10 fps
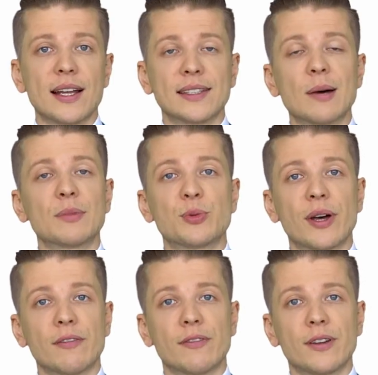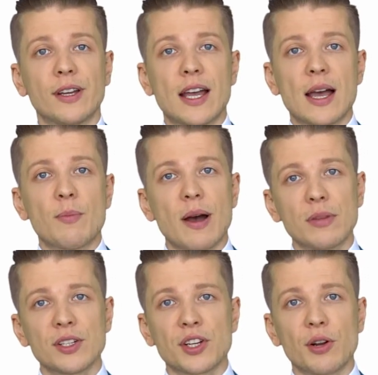Number 12.
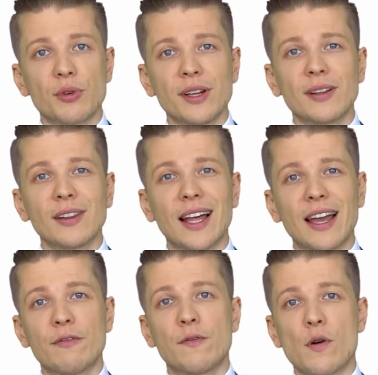Publish real-life